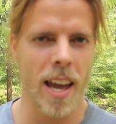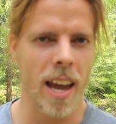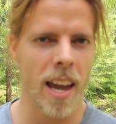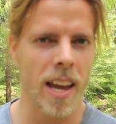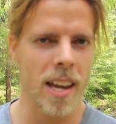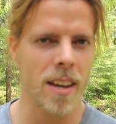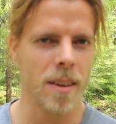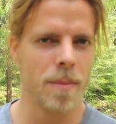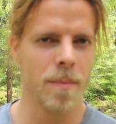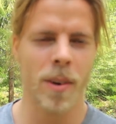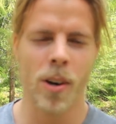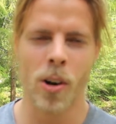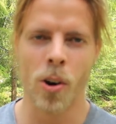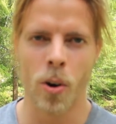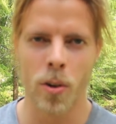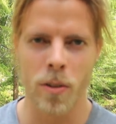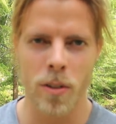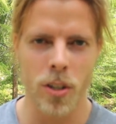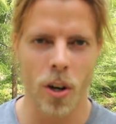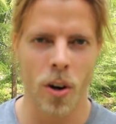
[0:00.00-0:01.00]
a
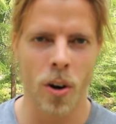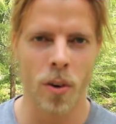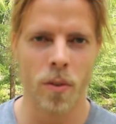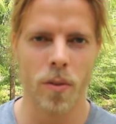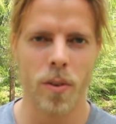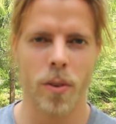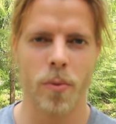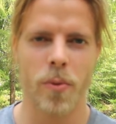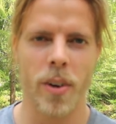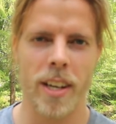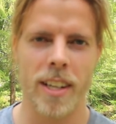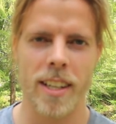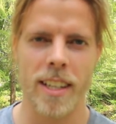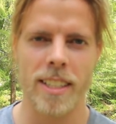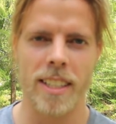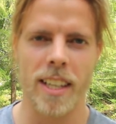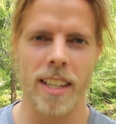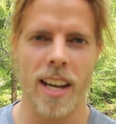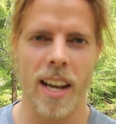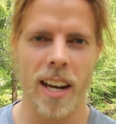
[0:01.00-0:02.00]
lot of
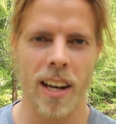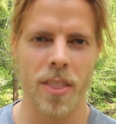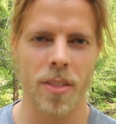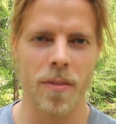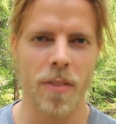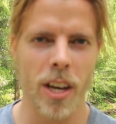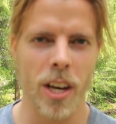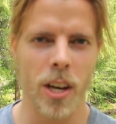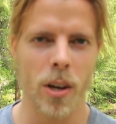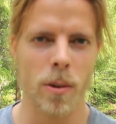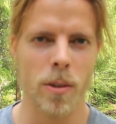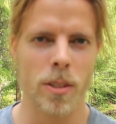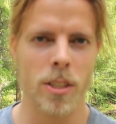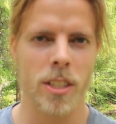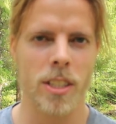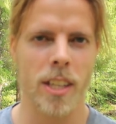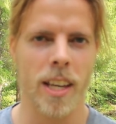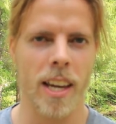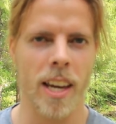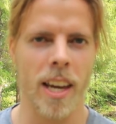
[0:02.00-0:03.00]
fitness and health
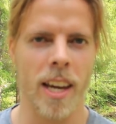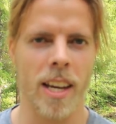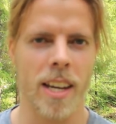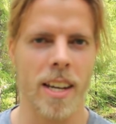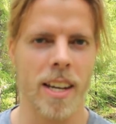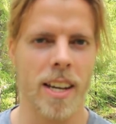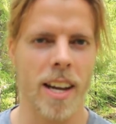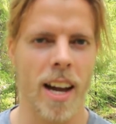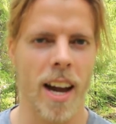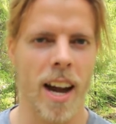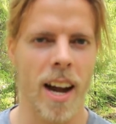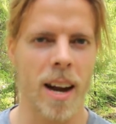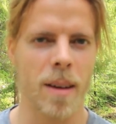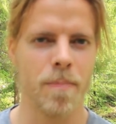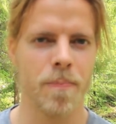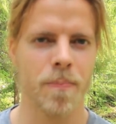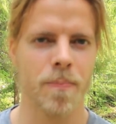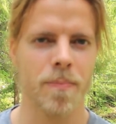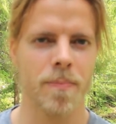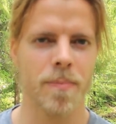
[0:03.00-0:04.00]
videos in
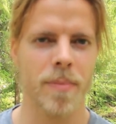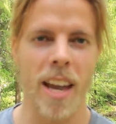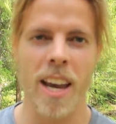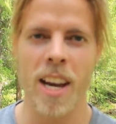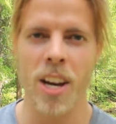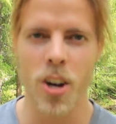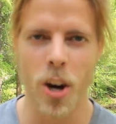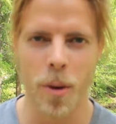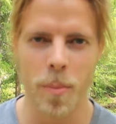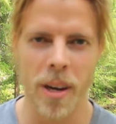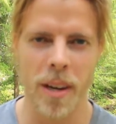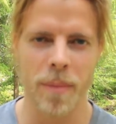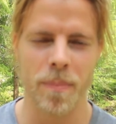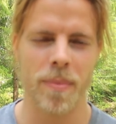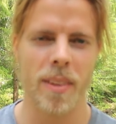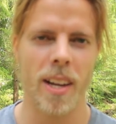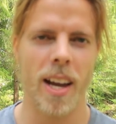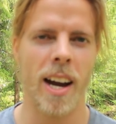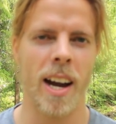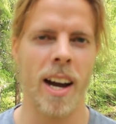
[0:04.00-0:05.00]
um, incoming.
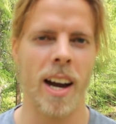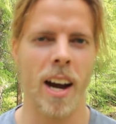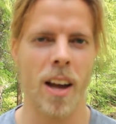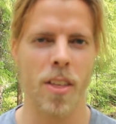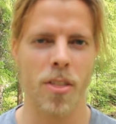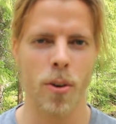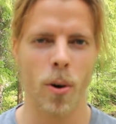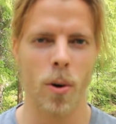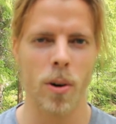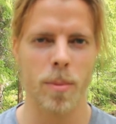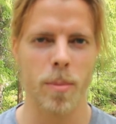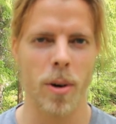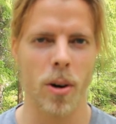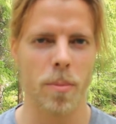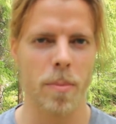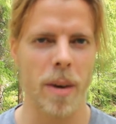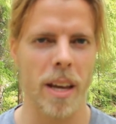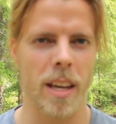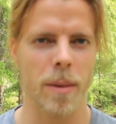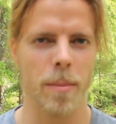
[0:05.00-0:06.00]
Uh, I thought
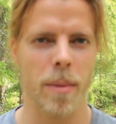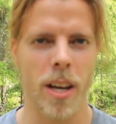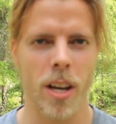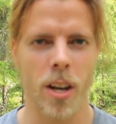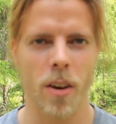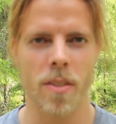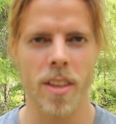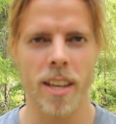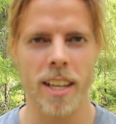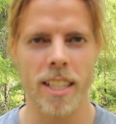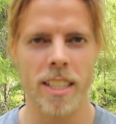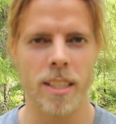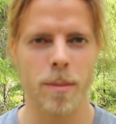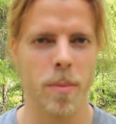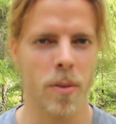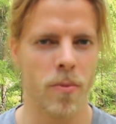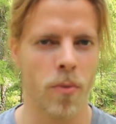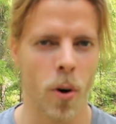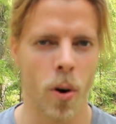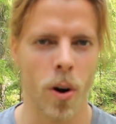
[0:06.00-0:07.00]
about making many of these
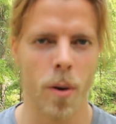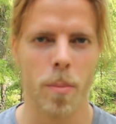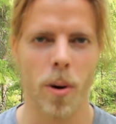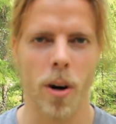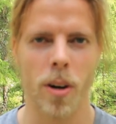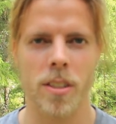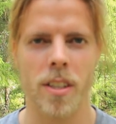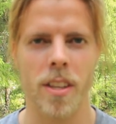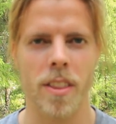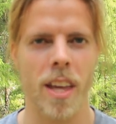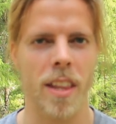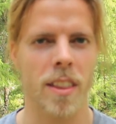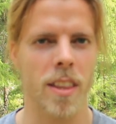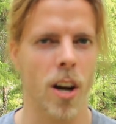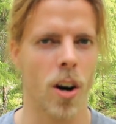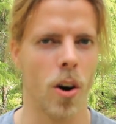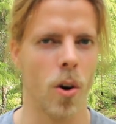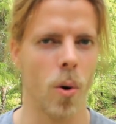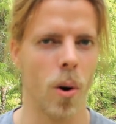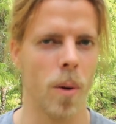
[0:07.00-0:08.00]
before, but then
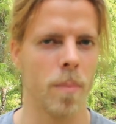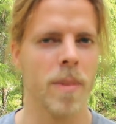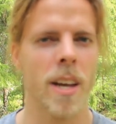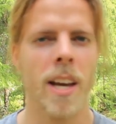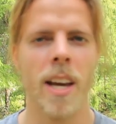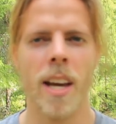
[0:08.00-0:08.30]
the whole